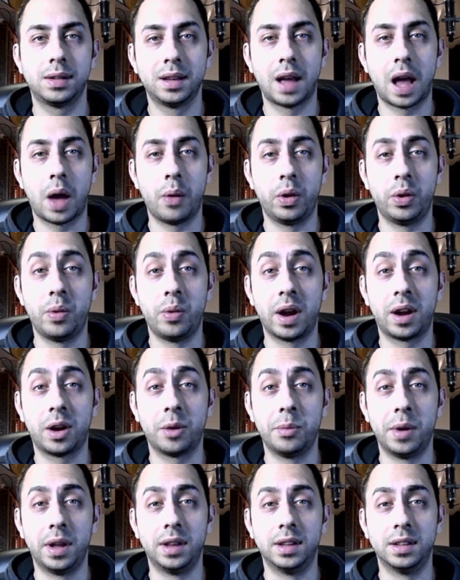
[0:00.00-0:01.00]
I would
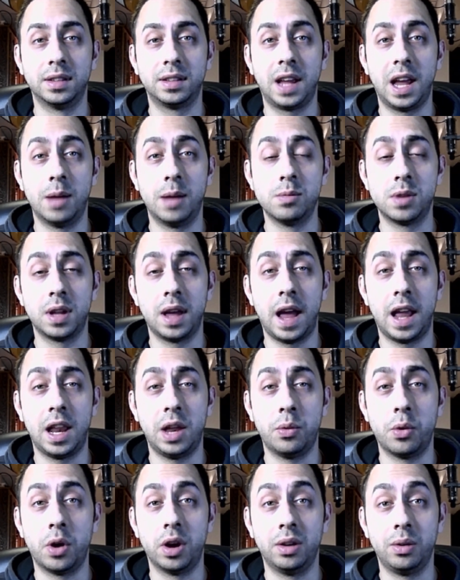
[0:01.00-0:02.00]
recommend this game to
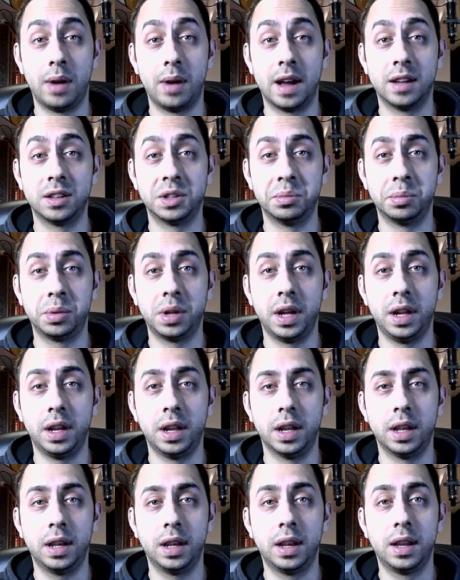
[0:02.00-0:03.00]
anyone who hasn't played
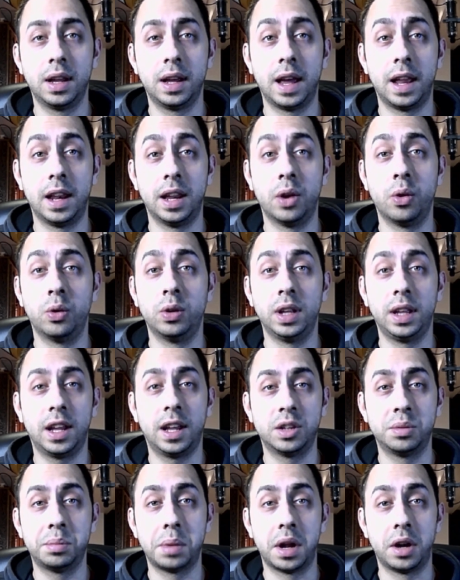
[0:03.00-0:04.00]
it, and it only
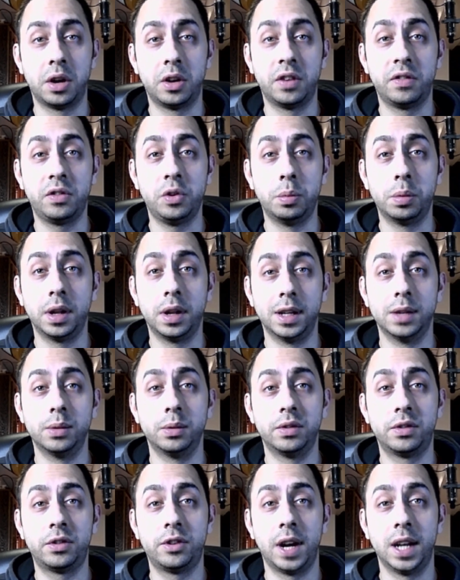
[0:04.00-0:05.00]
gets better if you play it
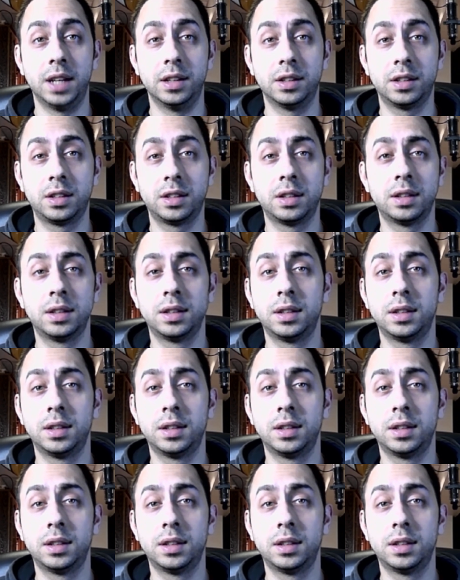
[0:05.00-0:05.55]
with friends.